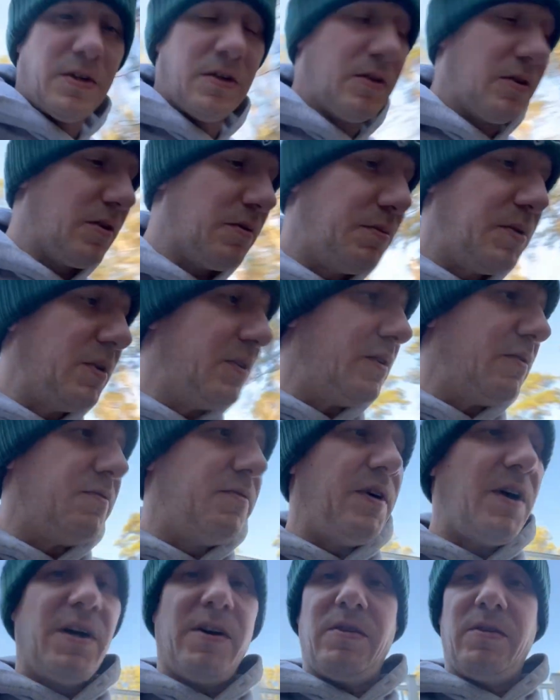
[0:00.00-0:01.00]
I'm gonna put the
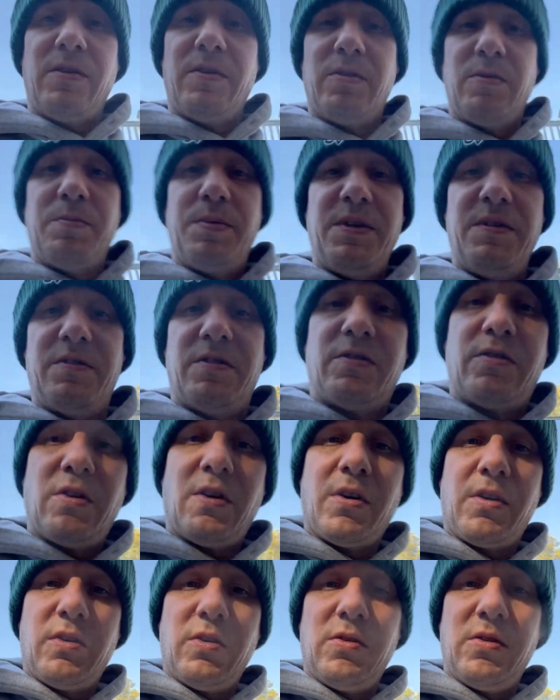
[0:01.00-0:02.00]
final little piece of
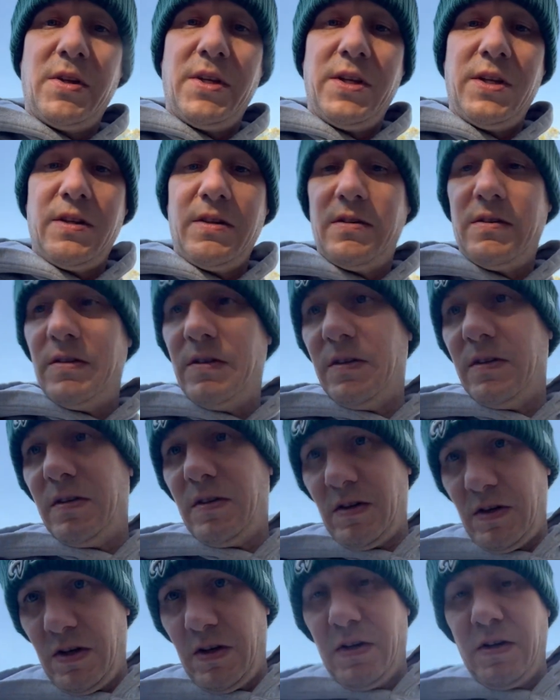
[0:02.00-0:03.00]
charcoal in to
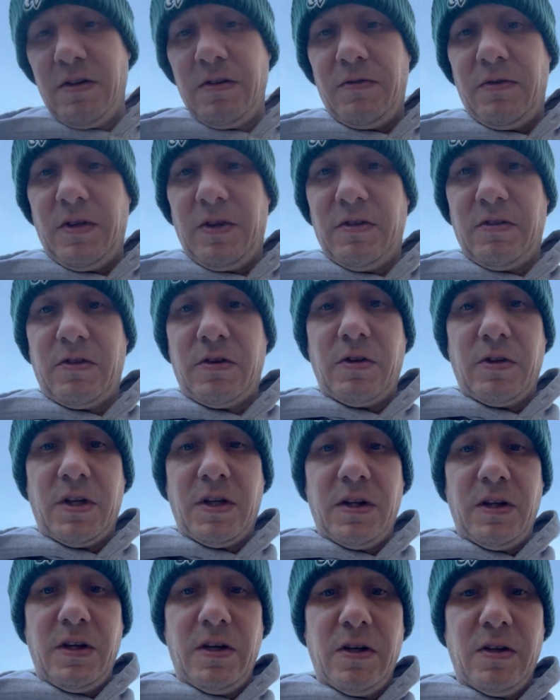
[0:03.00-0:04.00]
finish
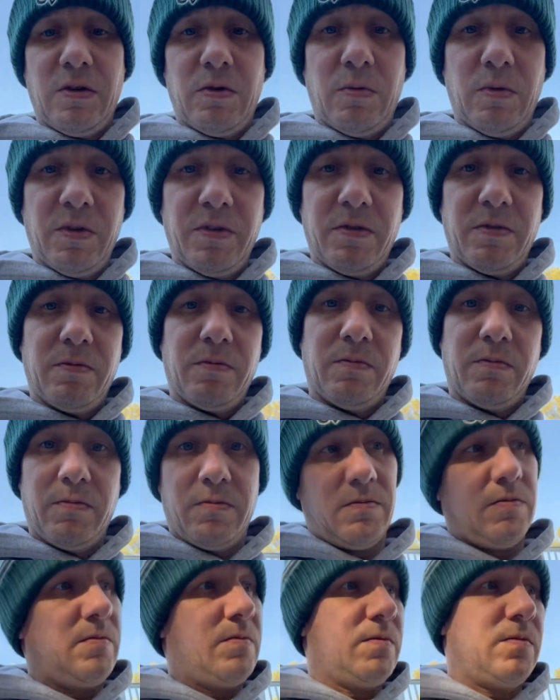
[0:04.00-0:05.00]
cooking the other ones, and
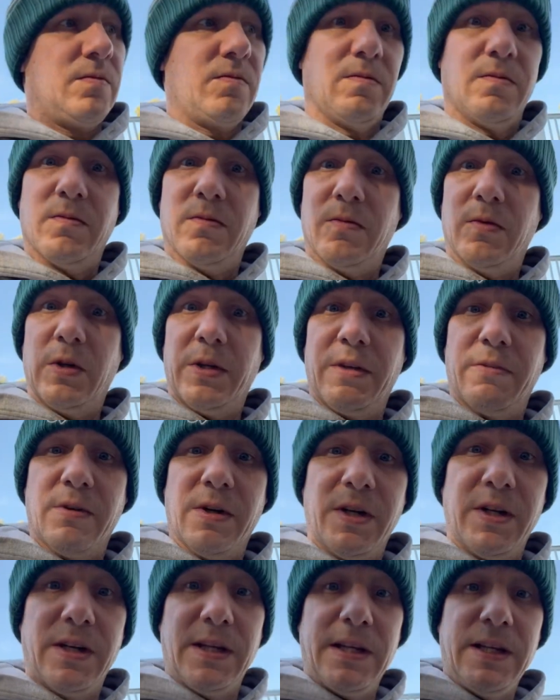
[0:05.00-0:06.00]
we'll get
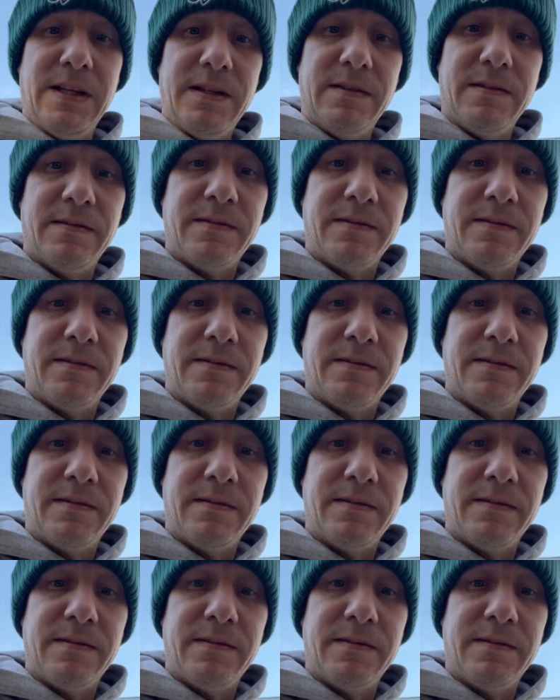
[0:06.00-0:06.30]
ready to eat.